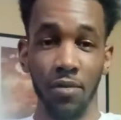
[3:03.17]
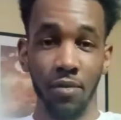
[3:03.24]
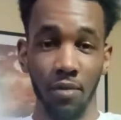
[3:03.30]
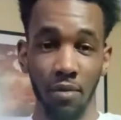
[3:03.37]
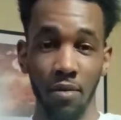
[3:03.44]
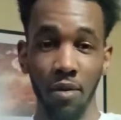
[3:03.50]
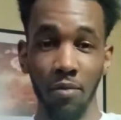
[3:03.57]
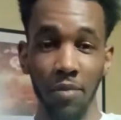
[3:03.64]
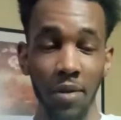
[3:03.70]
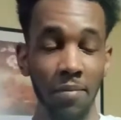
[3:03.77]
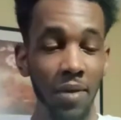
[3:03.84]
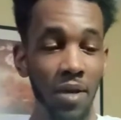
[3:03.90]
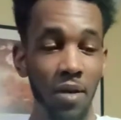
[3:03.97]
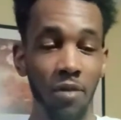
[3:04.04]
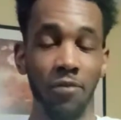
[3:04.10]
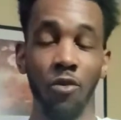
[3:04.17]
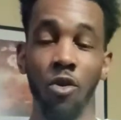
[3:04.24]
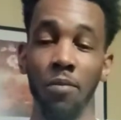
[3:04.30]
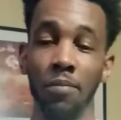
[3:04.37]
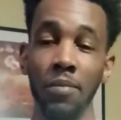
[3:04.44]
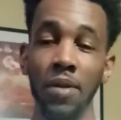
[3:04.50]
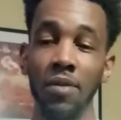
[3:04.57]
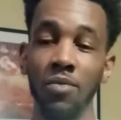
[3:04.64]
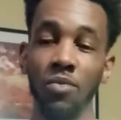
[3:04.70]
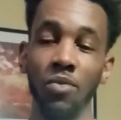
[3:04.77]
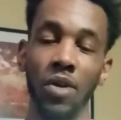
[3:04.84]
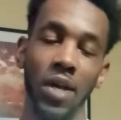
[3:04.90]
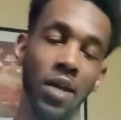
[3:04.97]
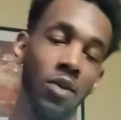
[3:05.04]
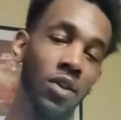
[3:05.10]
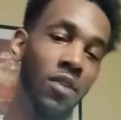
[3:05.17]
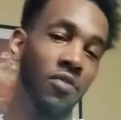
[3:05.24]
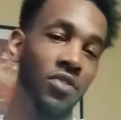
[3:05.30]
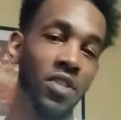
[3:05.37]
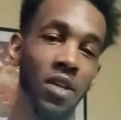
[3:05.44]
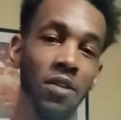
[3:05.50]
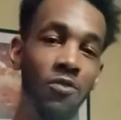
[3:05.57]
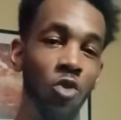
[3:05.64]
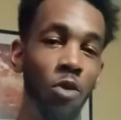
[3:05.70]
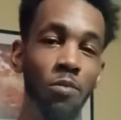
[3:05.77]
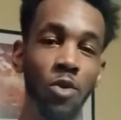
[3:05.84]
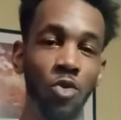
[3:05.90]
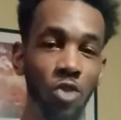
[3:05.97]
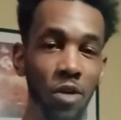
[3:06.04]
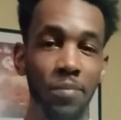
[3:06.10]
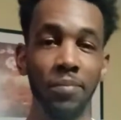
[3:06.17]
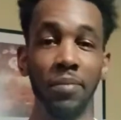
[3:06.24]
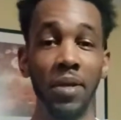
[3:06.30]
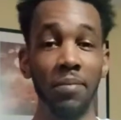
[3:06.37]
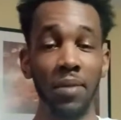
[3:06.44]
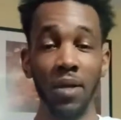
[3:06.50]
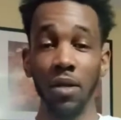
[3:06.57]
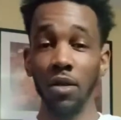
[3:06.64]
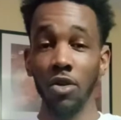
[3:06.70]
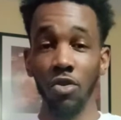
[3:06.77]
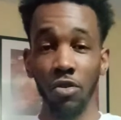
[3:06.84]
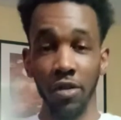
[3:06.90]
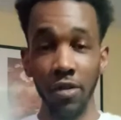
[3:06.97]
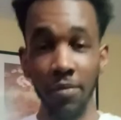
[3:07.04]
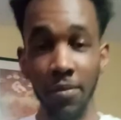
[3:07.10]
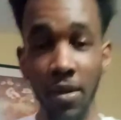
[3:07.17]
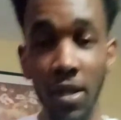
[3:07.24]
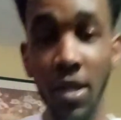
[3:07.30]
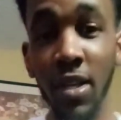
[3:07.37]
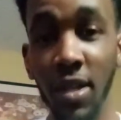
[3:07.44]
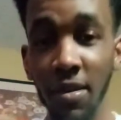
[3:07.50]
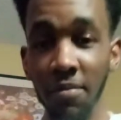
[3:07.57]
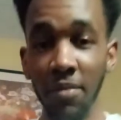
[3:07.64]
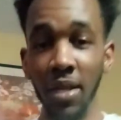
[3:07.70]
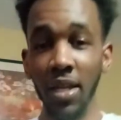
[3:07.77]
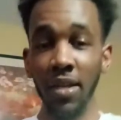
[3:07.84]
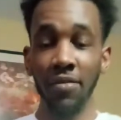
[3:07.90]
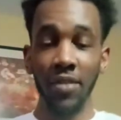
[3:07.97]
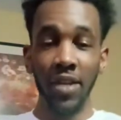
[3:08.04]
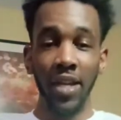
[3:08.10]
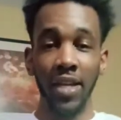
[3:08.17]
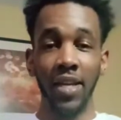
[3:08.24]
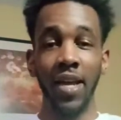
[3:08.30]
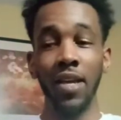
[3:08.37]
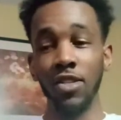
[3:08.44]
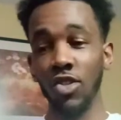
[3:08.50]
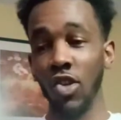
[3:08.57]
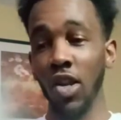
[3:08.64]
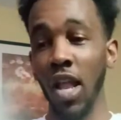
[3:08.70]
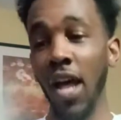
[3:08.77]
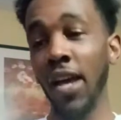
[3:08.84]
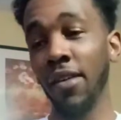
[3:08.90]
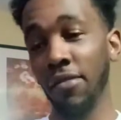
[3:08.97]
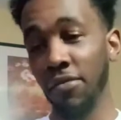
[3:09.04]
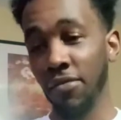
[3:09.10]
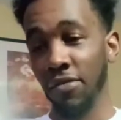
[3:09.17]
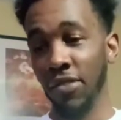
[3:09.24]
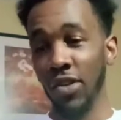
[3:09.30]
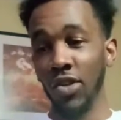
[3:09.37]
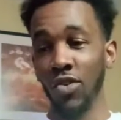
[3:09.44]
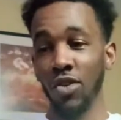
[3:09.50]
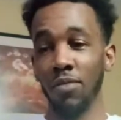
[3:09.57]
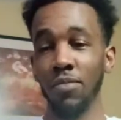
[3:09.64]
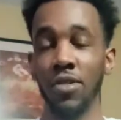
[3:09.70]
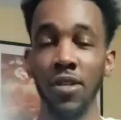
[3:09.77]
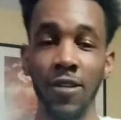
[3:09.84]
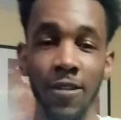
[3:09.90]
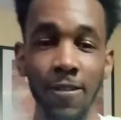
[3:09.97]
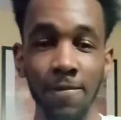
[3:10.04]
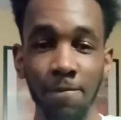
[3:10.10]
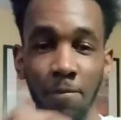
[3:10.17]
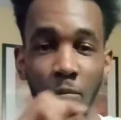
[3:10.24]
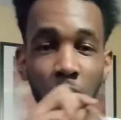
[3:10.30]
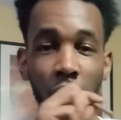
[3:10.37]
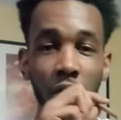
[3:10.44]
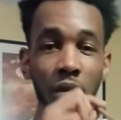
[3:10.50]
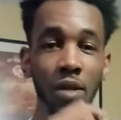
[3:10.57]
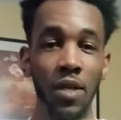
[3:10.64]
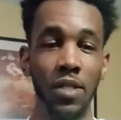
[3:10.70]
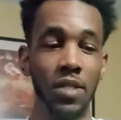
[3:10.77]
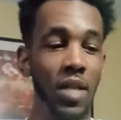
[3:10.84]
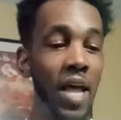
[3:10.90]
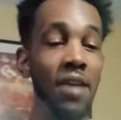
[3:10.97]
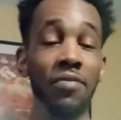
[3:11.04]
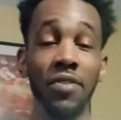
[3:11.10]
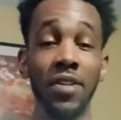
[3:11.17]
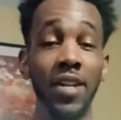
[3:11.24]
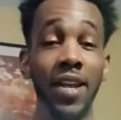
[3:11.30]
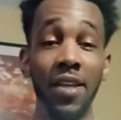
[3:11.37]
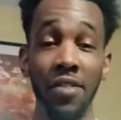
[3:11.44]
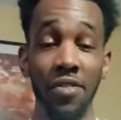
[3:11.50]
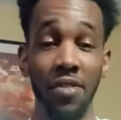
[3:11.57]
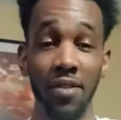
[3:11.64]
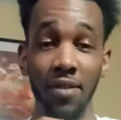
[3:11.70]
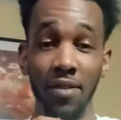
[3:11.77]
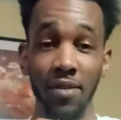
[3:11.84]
You know, me being I ain't gonna never say a former Crip. Me being a Crip, me living that gangster life. You know what I'm saying? It's life or death.